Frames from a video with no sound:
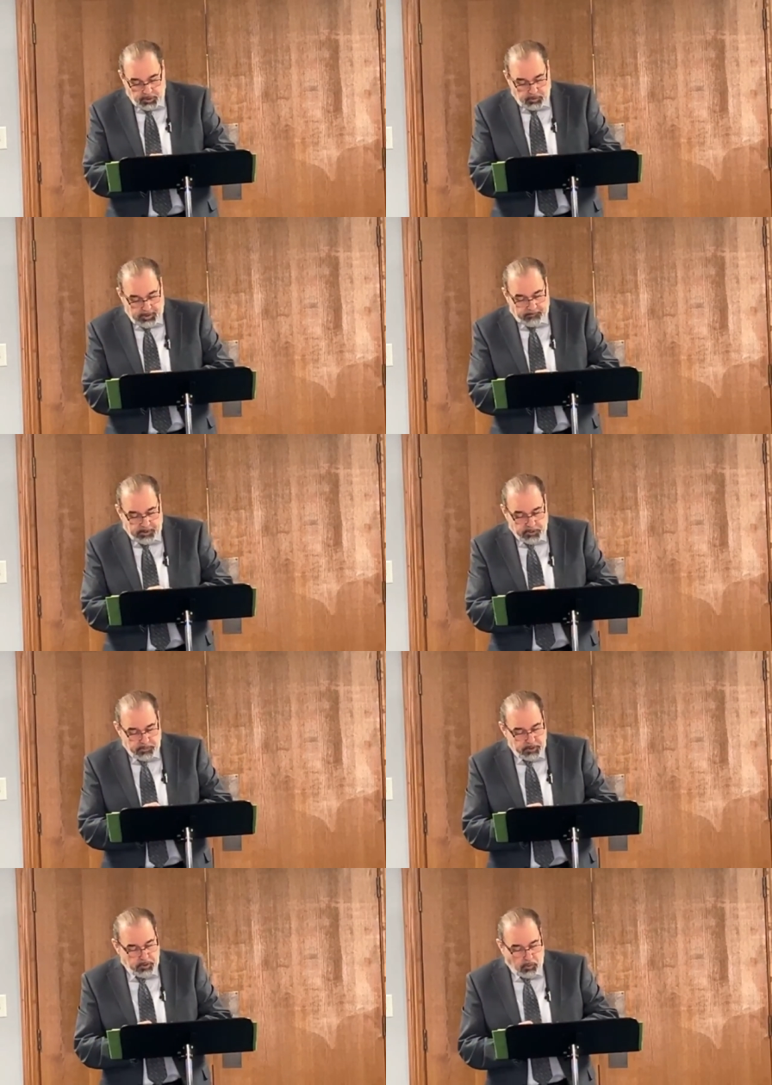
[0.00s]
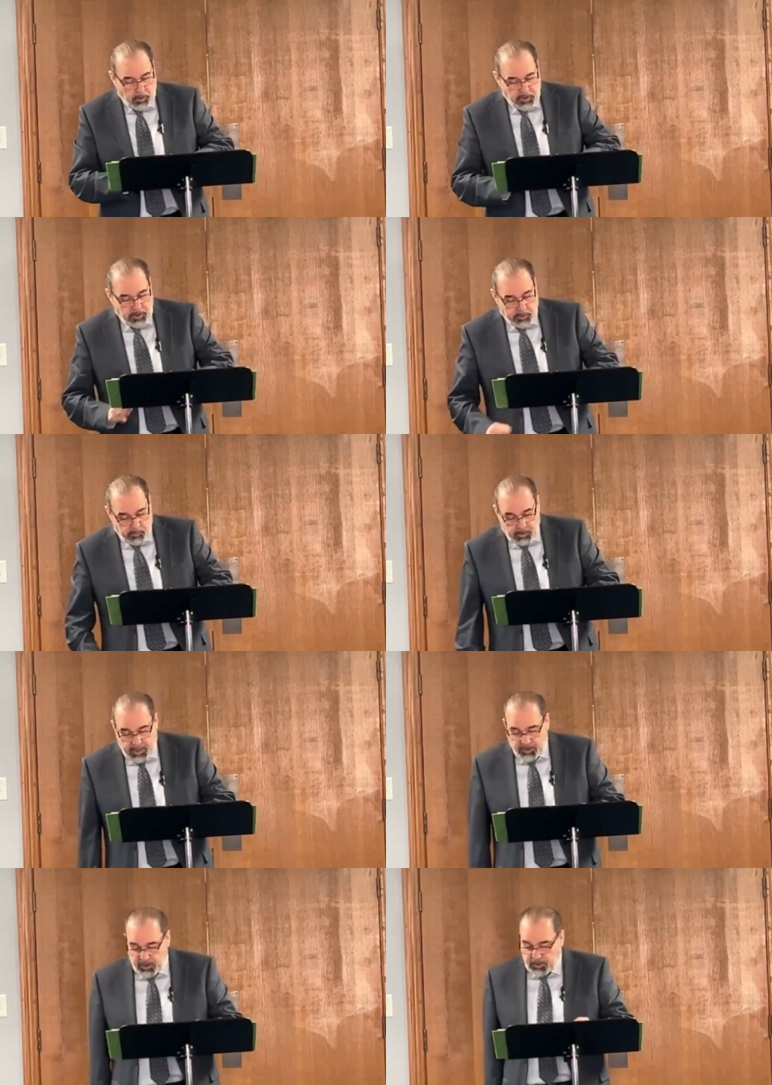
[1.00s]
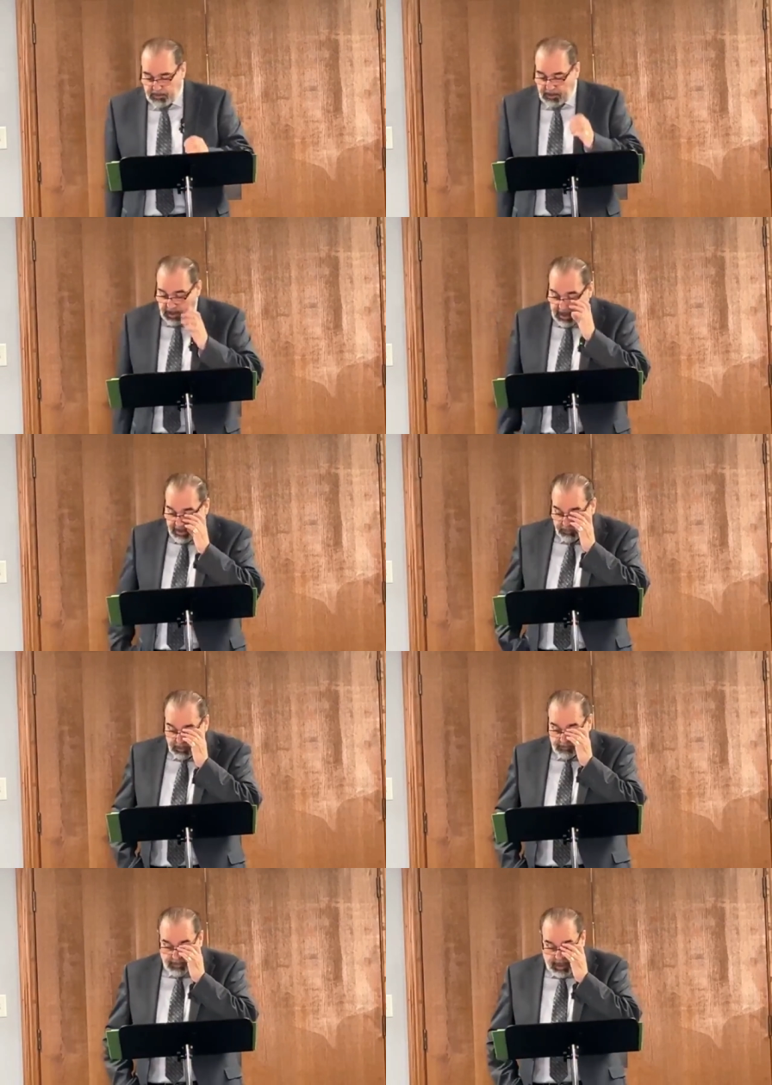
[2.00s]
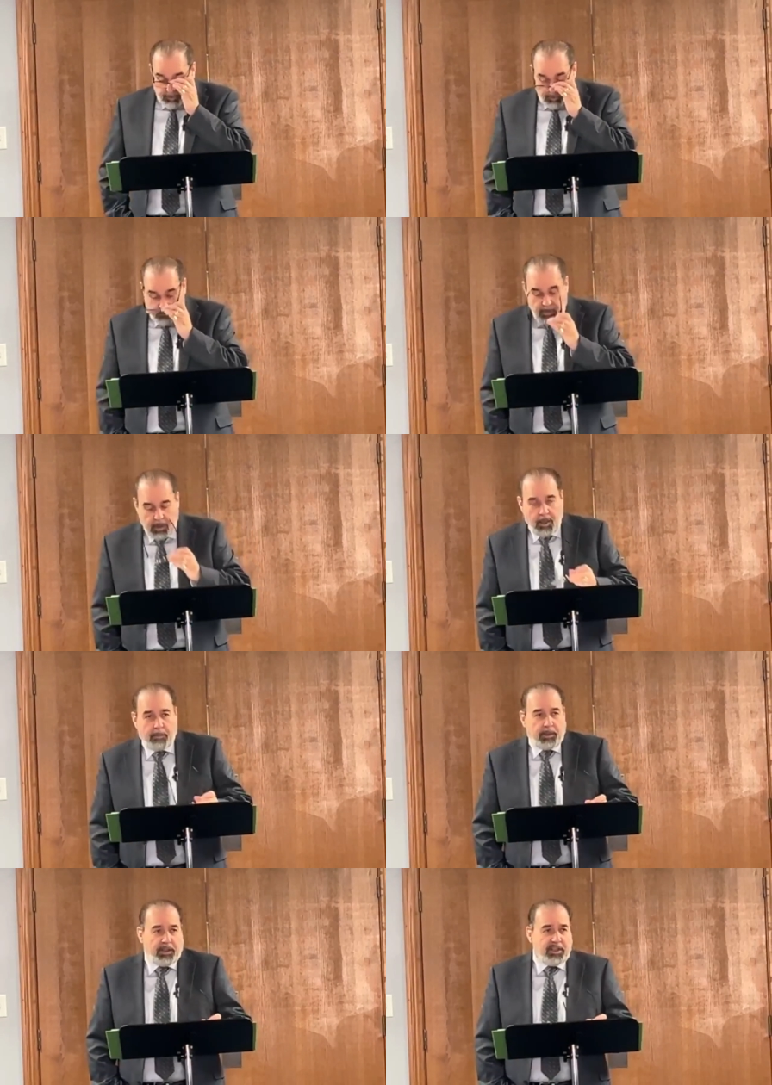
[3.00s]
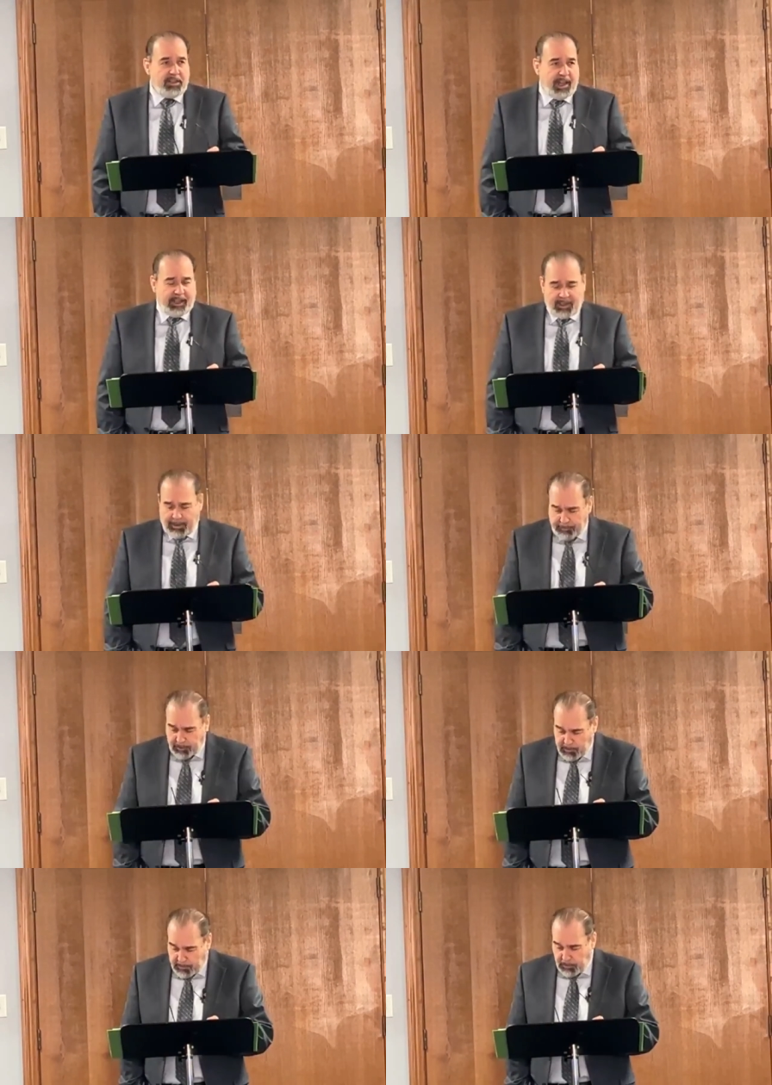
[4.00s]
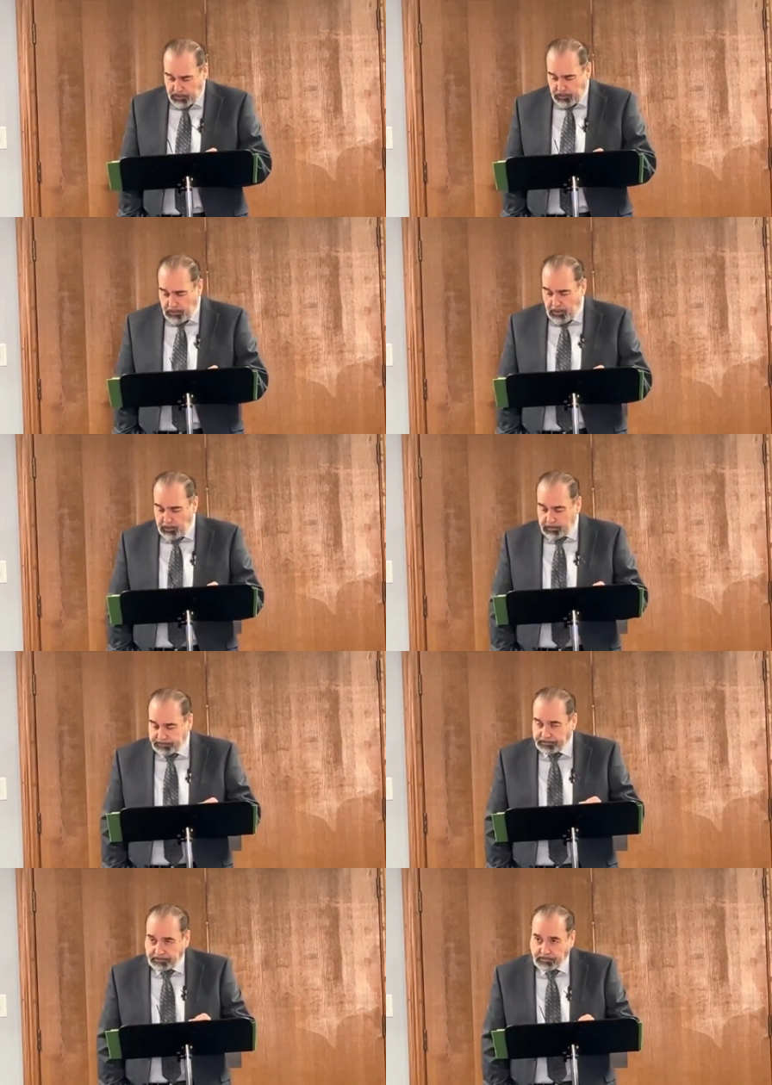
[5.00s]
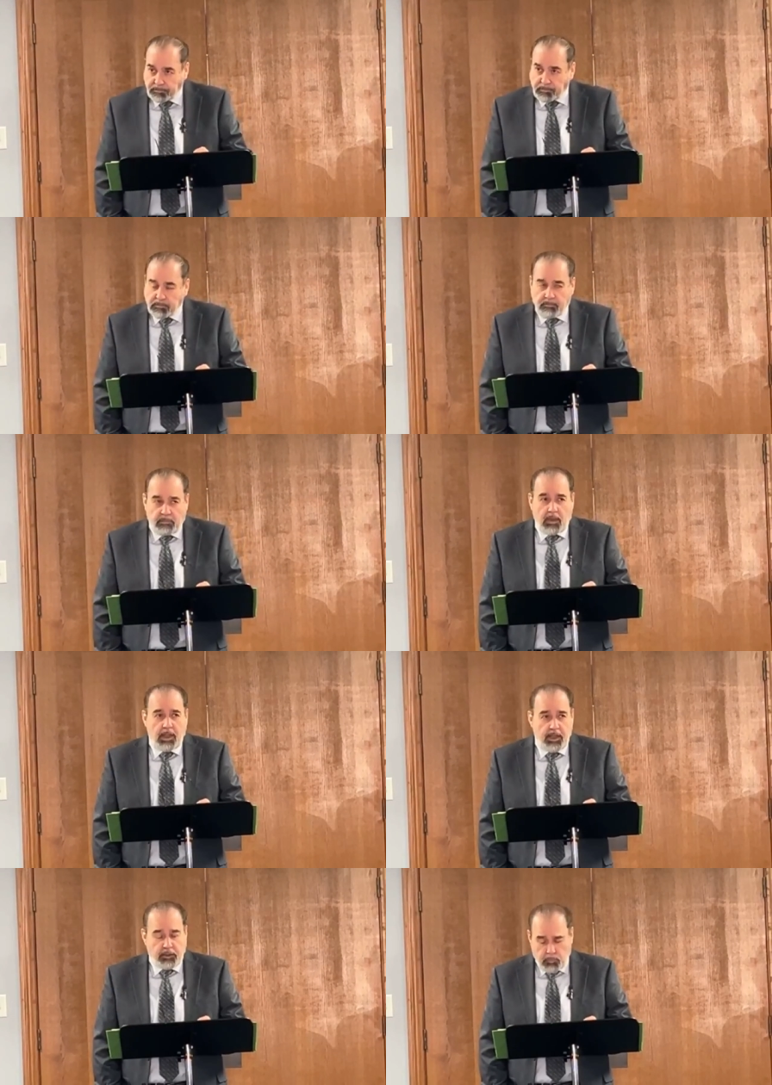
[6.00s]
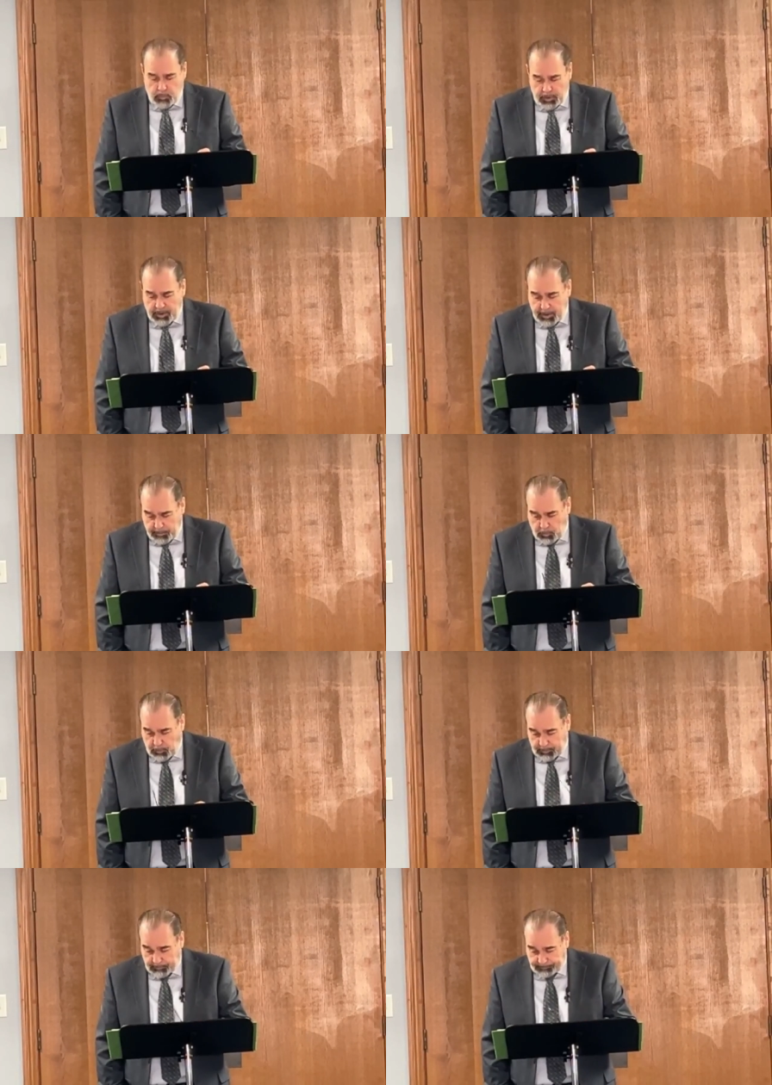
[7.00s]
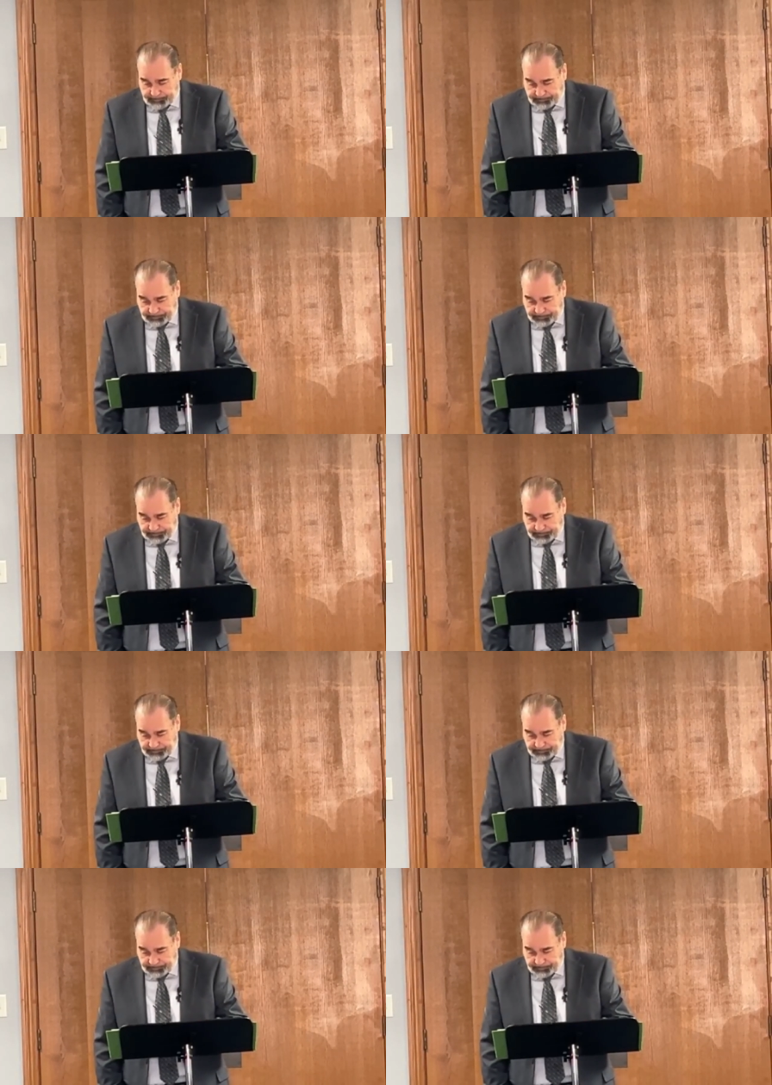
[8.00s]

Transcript: So infants rejoice in the relationship they have with the Father, but this second level of spiritual growth, it's really important